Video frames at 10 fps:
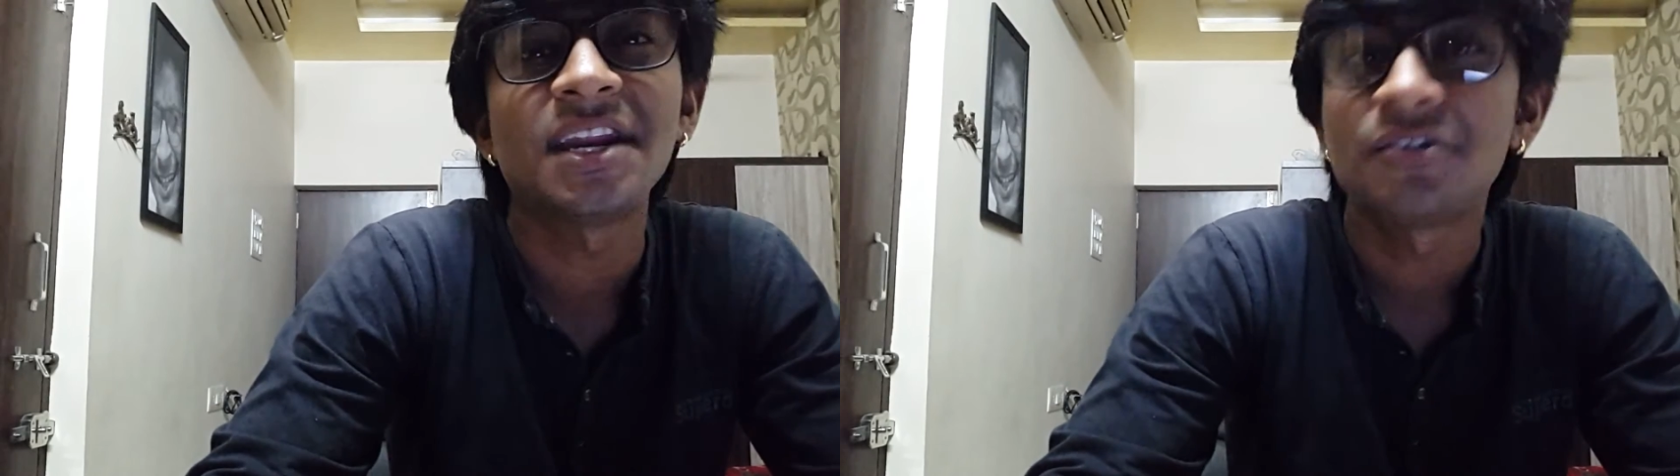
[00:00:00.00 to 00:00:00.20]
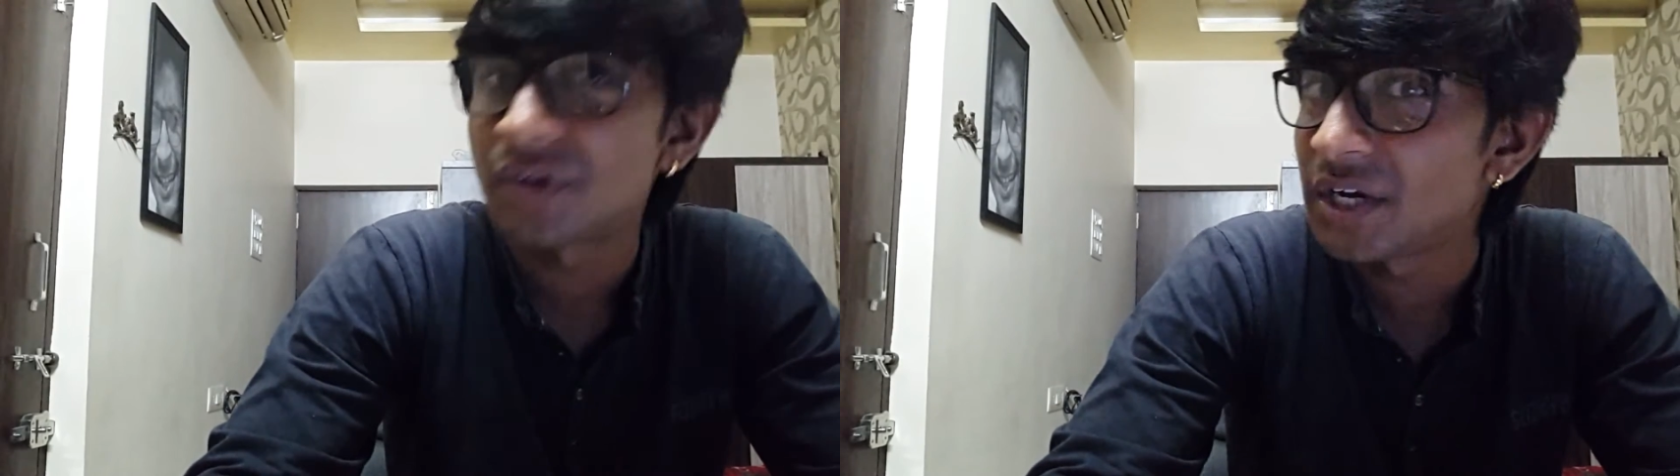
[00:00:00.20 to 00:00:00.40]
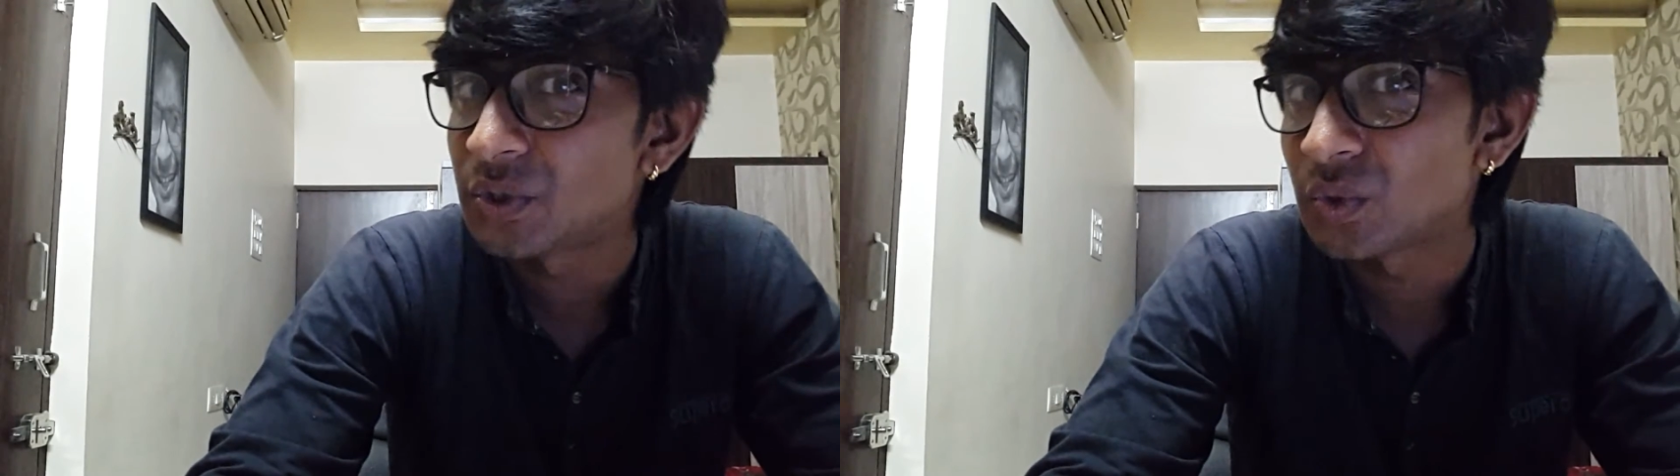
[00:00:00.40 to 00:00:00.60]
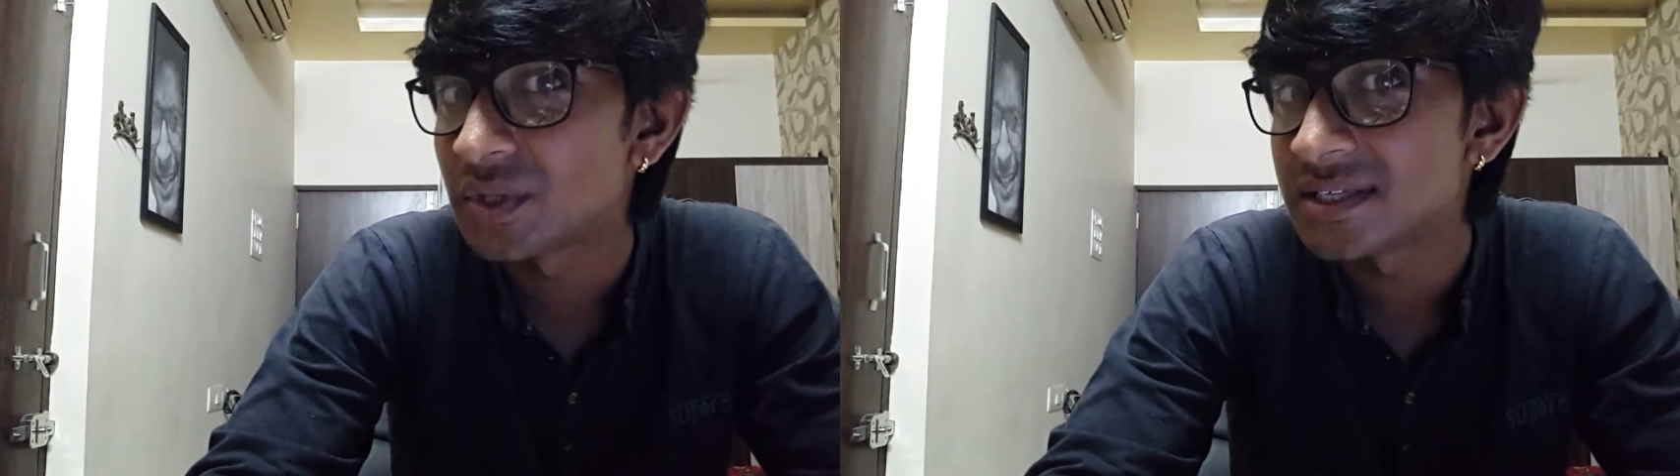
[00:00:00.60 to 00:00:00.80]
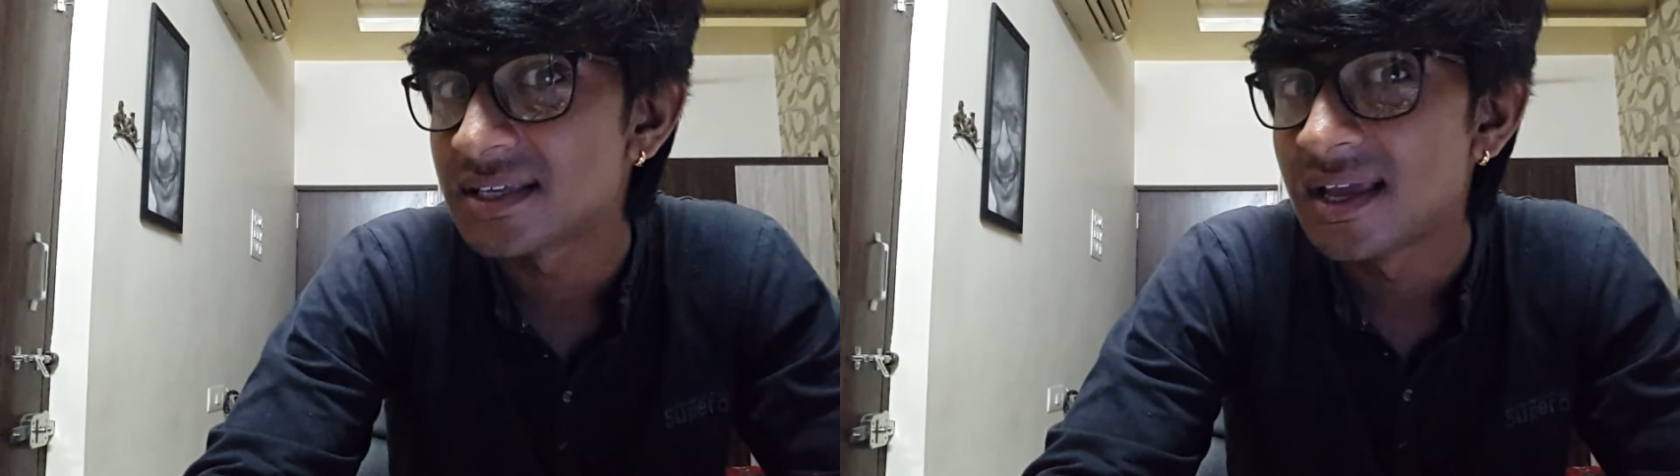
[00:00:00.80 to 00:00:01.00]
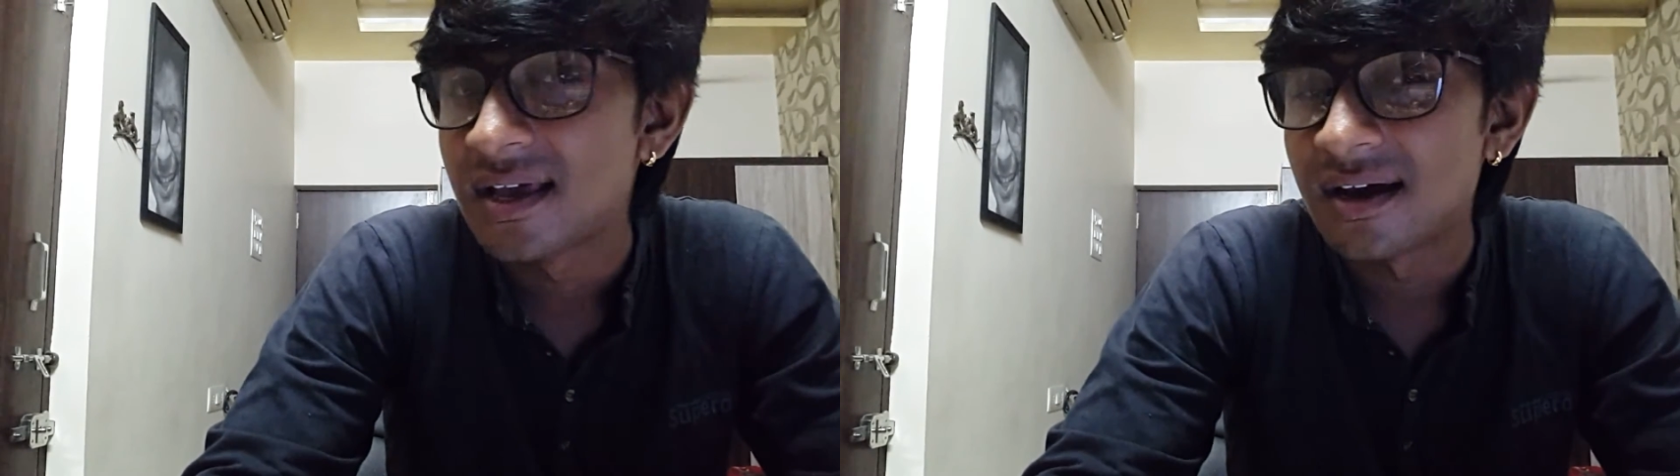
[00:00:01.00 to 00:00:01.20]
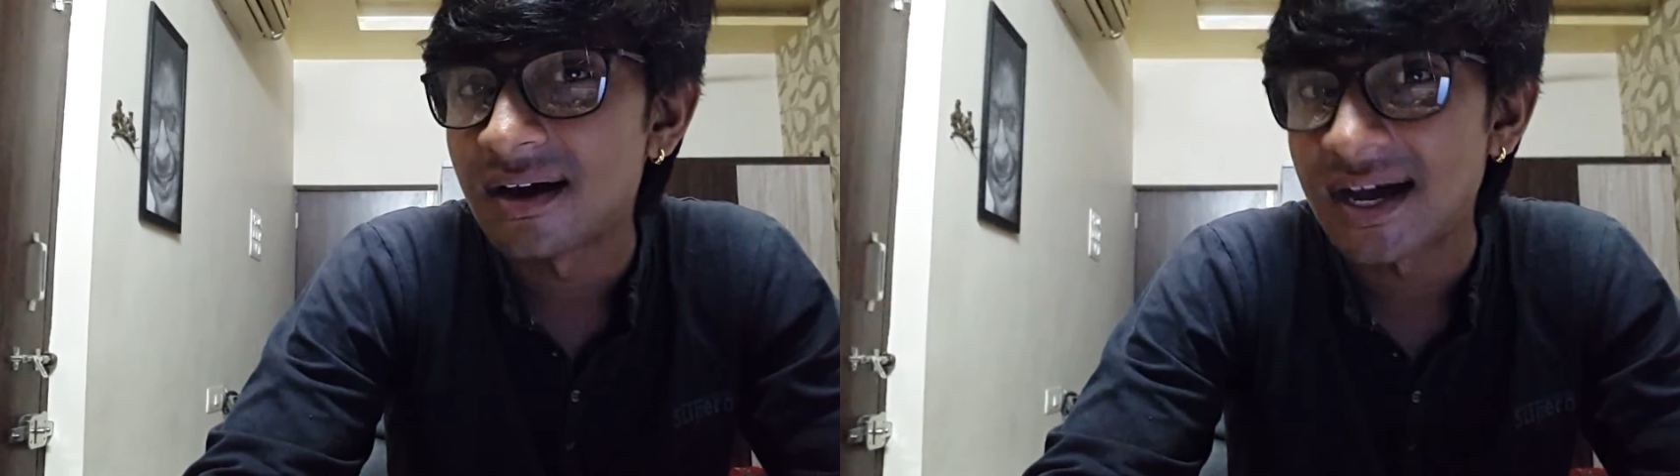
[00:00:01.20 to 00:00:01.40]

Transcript: any trick to this uh,